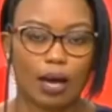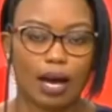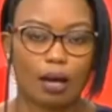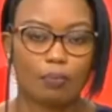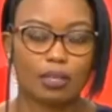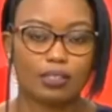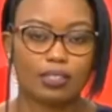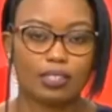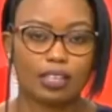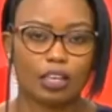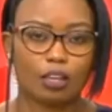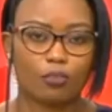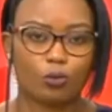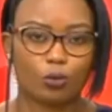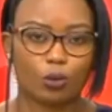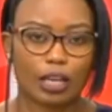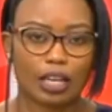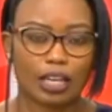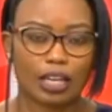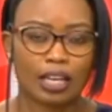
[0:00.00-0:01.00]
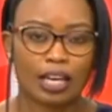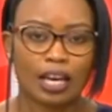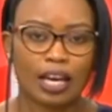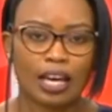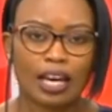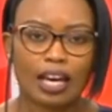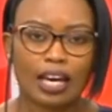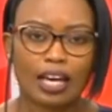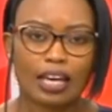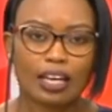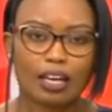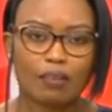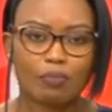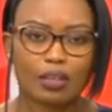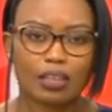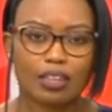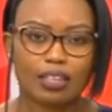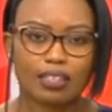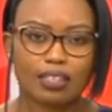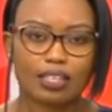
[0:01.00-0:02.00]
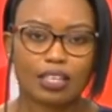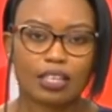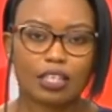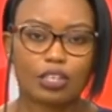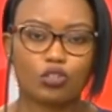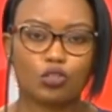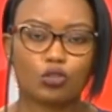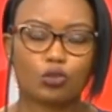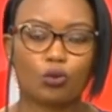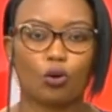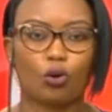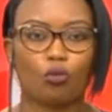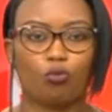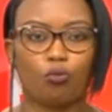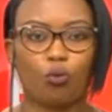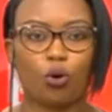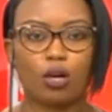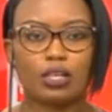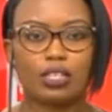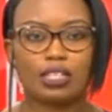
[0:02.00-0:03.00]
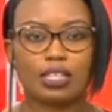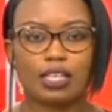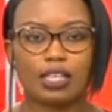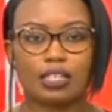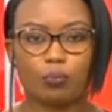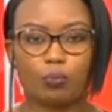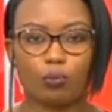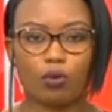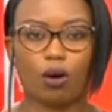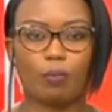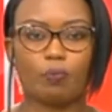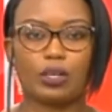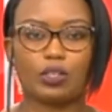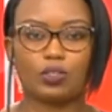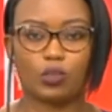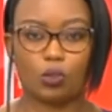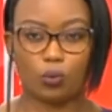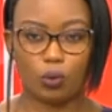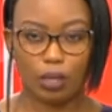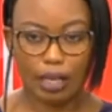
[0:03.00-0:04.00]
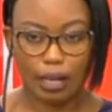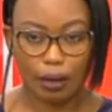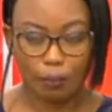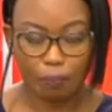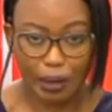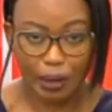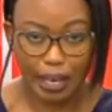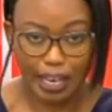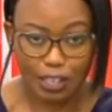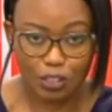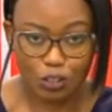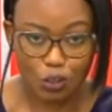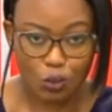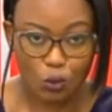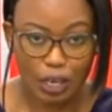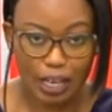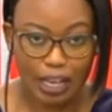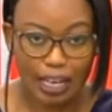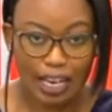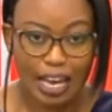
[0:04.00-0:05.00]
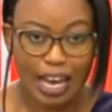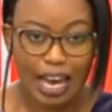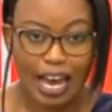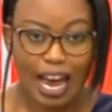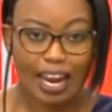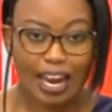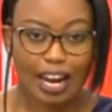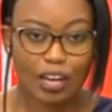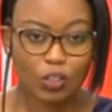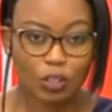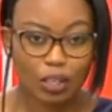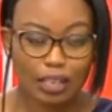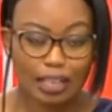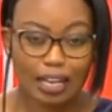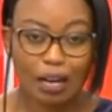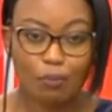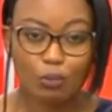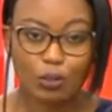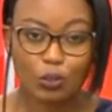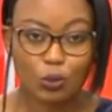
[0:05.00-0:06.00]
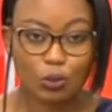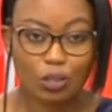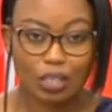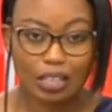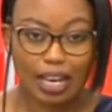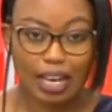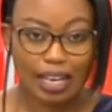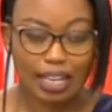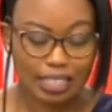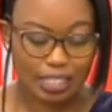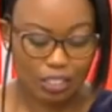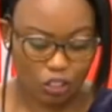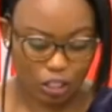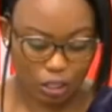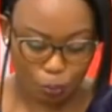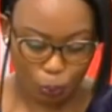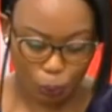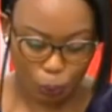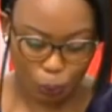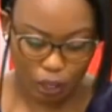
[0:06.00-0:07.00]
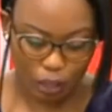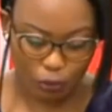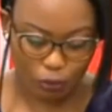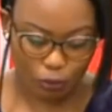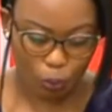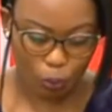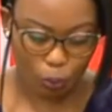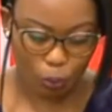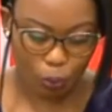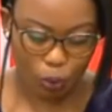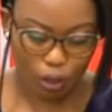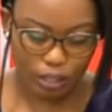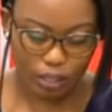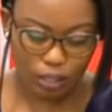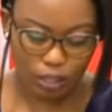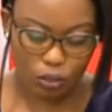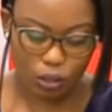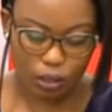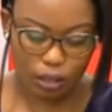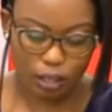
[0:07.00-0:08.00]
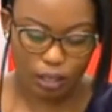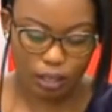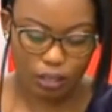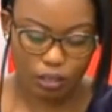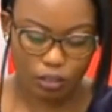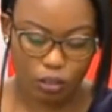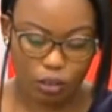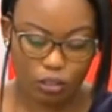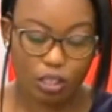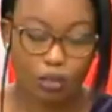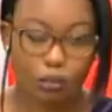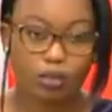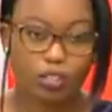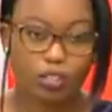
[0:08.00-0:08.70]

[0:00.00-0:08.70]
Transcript: Hamisi, if you can hear me, there's the issue of what is promised during campaign trail and actually coming to reality, just borrowing from what Do uh, Dr.